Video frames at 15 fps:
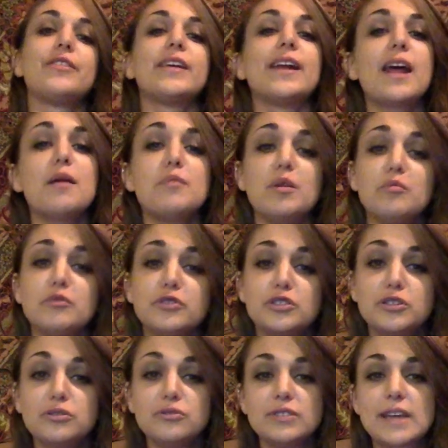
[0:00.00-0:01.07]
that I'm able
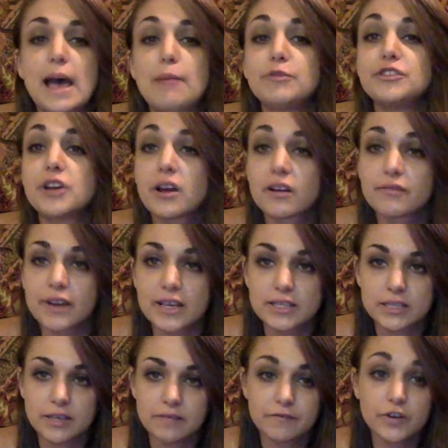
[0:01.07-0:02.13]
to dab a chunk of
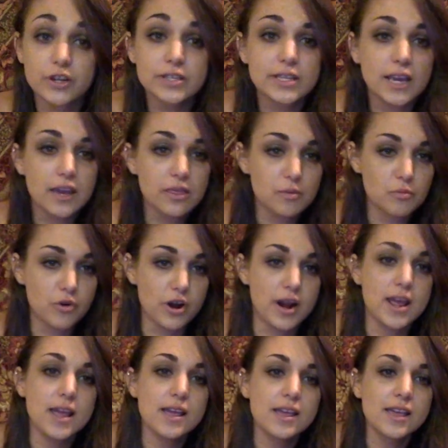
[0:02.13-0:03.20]
isolate first thing in the
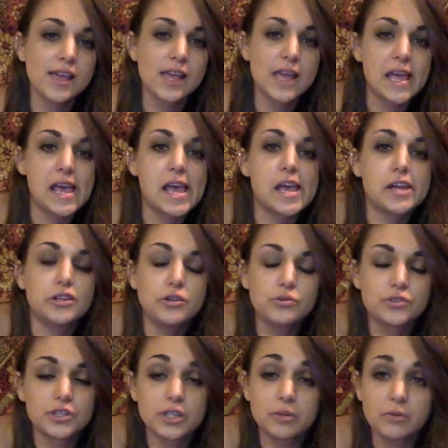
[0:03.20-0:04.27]
morning, and
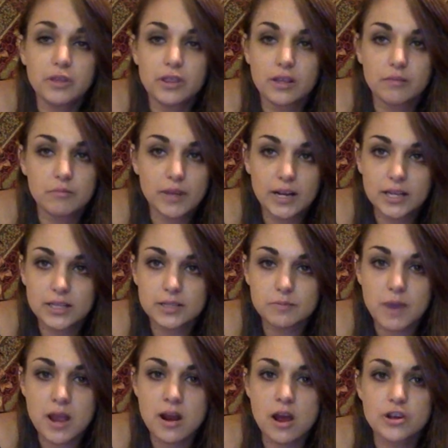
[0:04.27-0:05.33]
usually within minutes
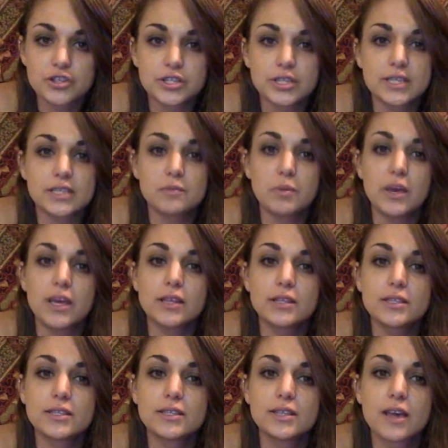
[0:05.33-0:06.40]
my nausea
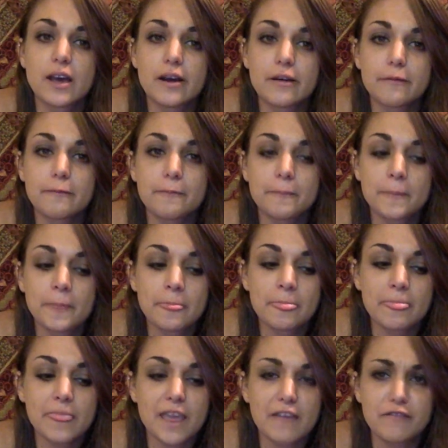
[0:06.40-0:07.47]
dissipates.
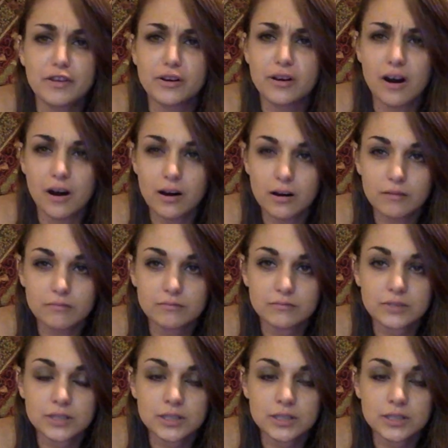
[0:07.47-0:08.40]
I feel calm.